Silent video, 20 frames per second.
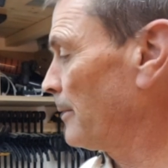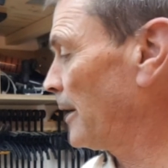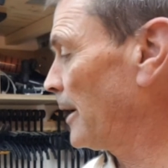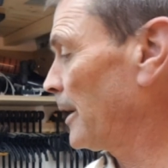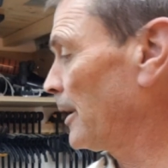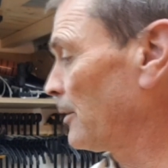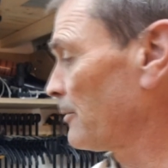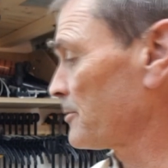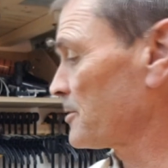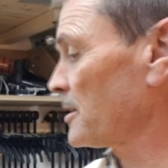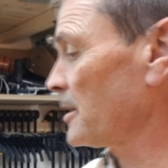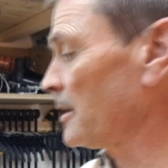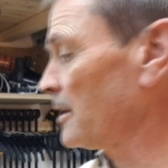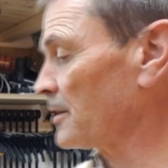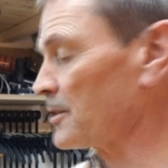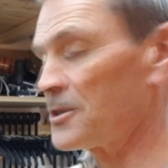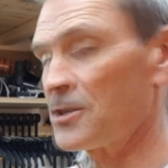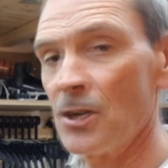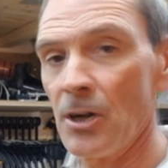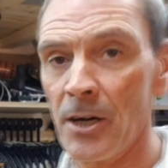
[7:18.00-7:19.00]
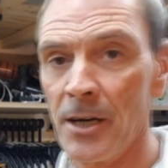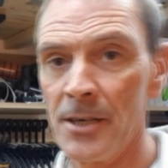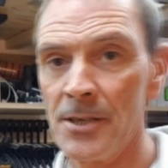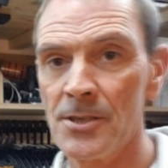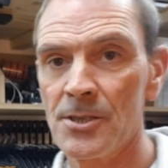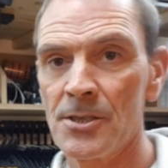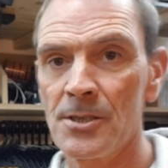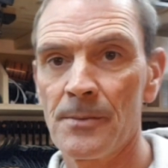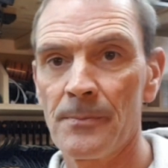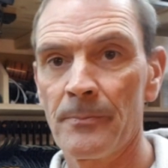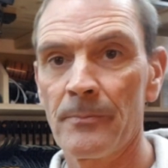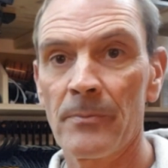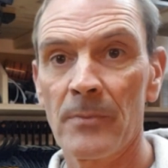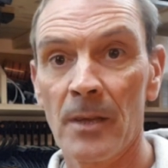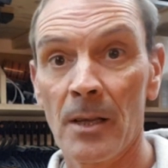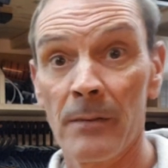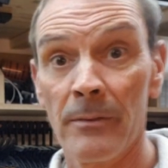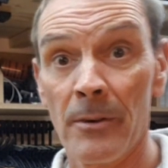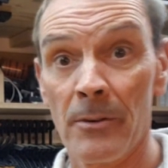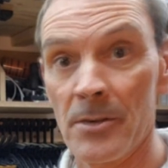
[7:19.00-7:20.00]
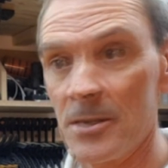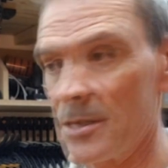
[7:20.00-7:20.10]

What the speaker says: And obviously the sides are very